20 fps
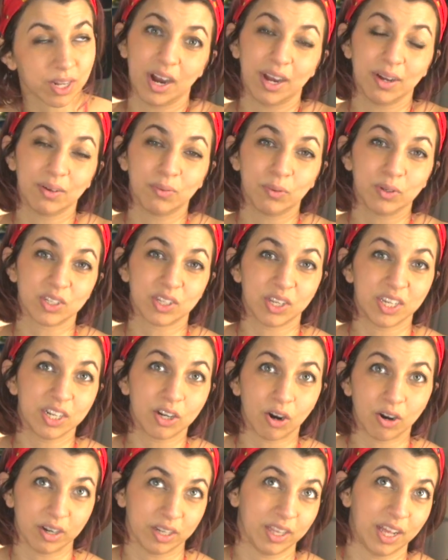I was in
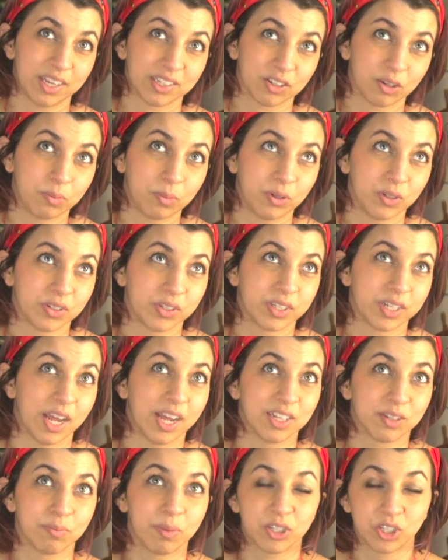art class almost
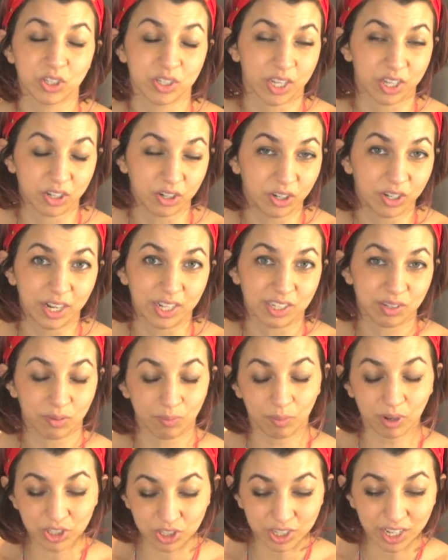as much as I could
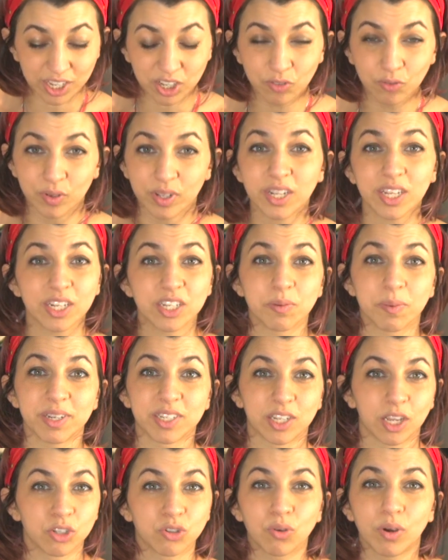fit it into my
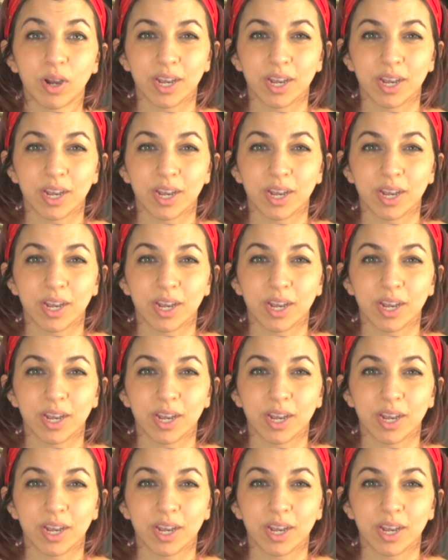schedule.